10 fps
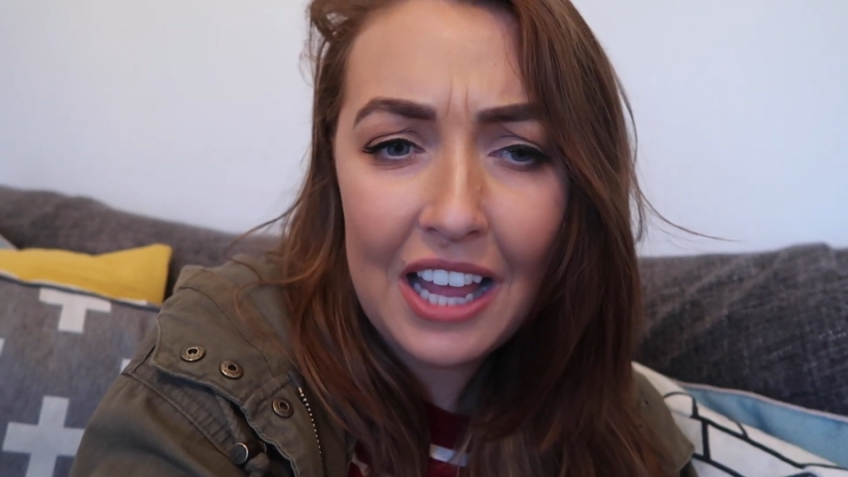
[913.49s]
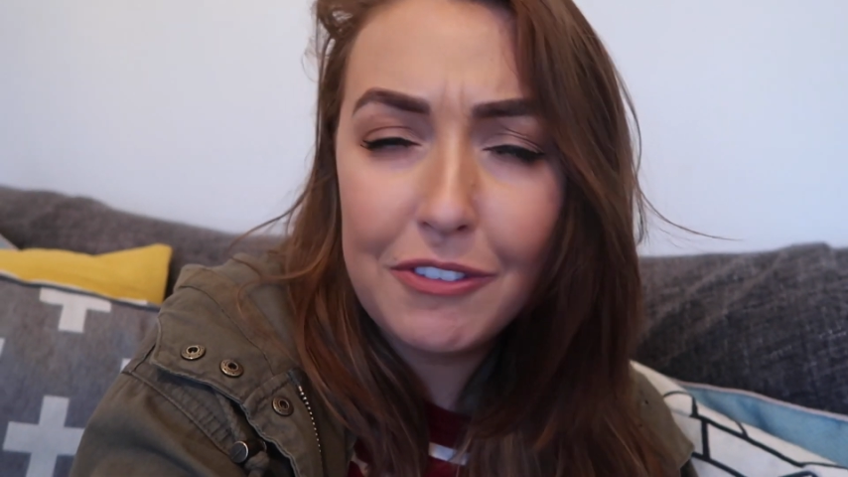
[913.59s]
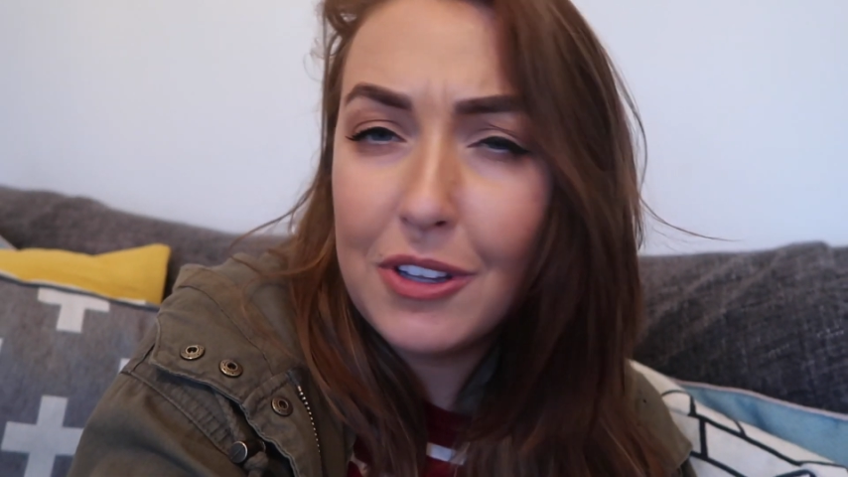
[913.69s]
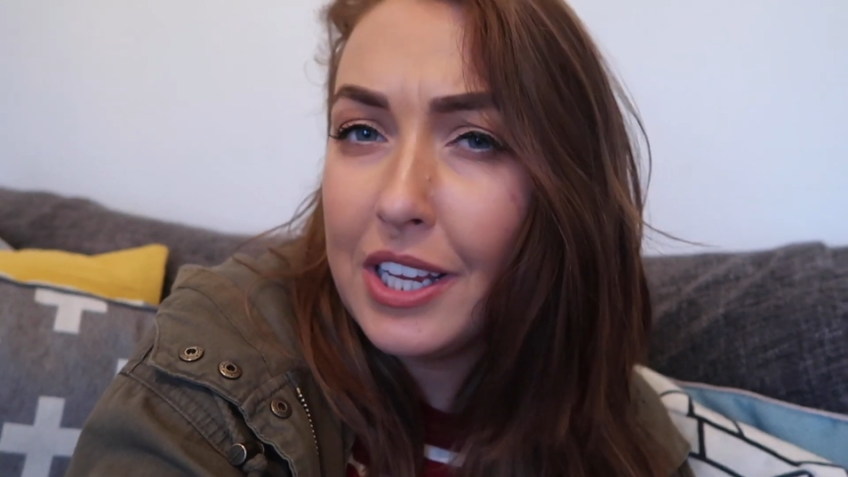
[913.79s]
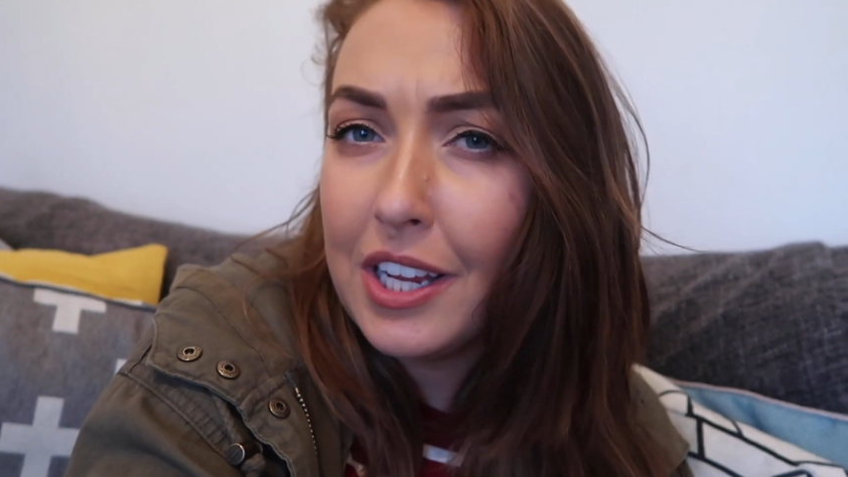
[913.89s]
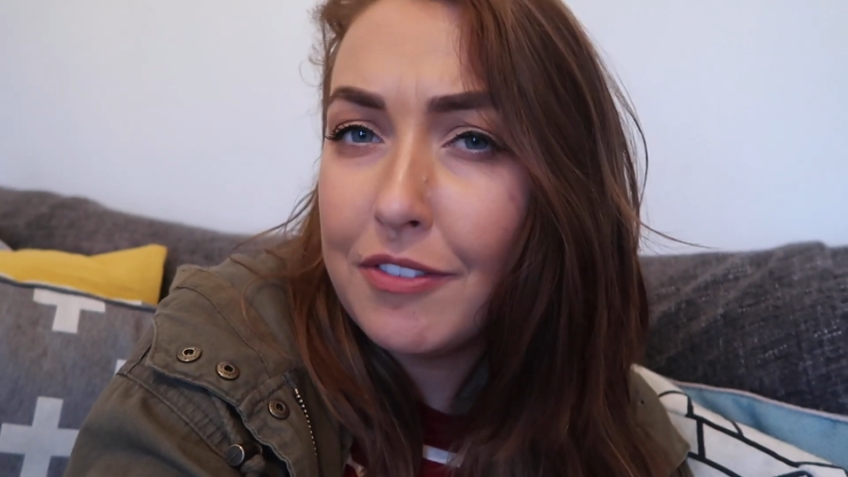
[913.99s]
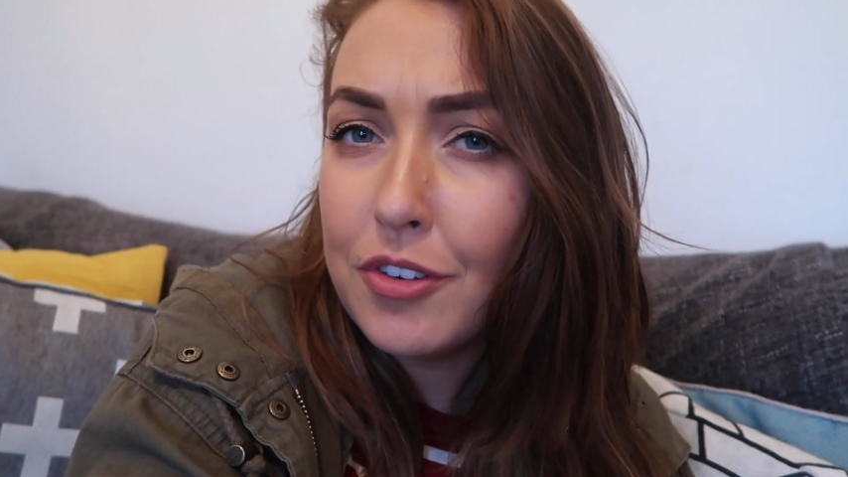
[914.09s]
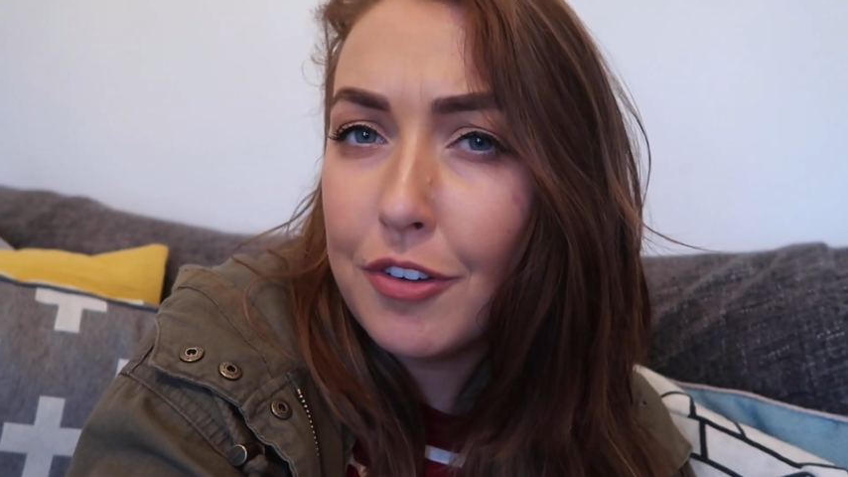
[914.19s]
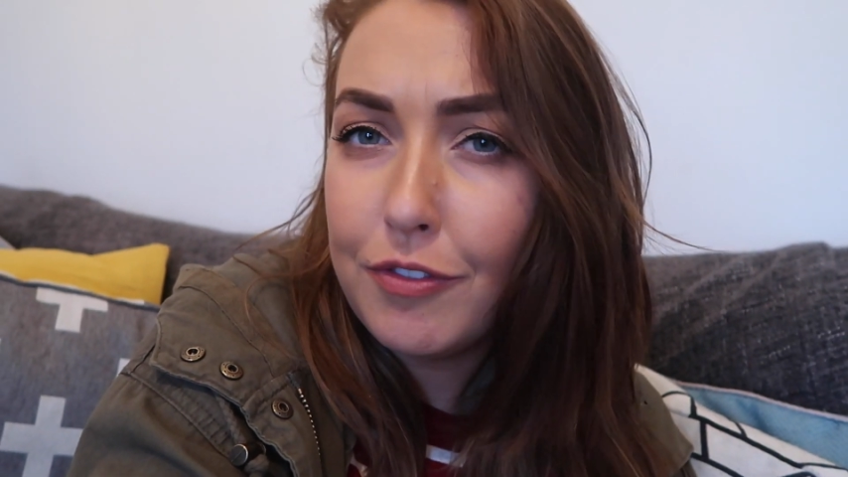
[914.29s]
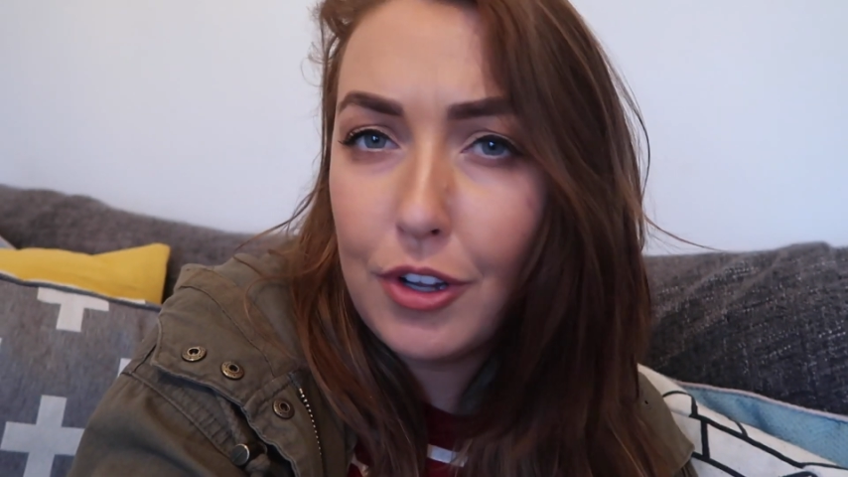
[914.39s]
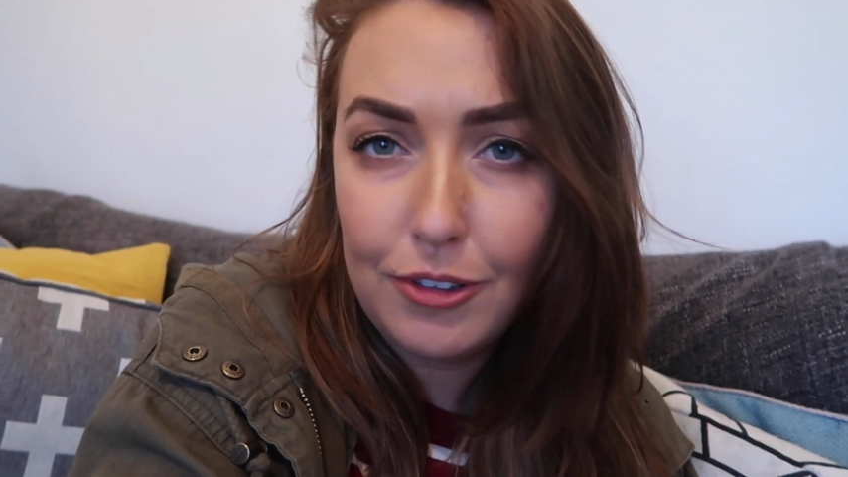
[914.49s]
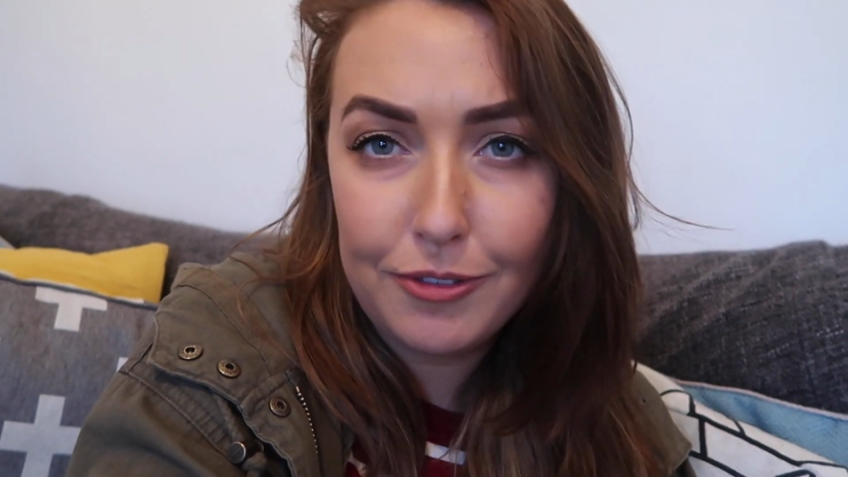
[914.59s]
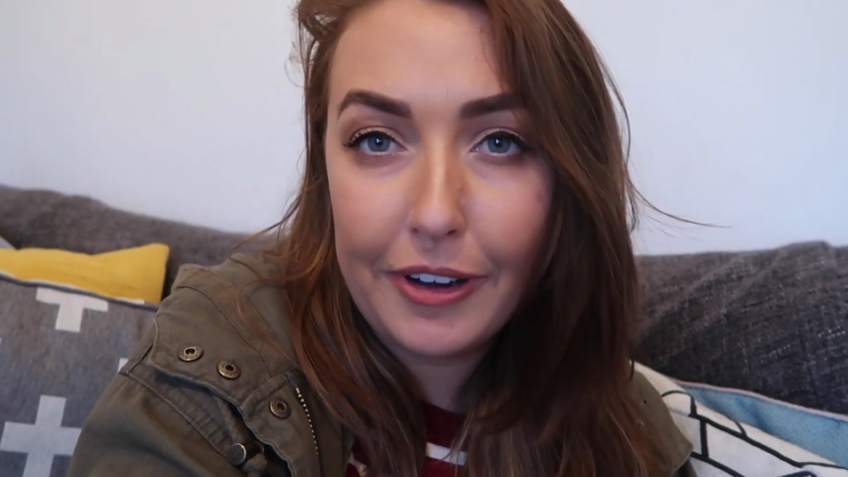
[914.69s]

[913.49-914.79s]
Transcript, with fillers: I feel like I've not vlogged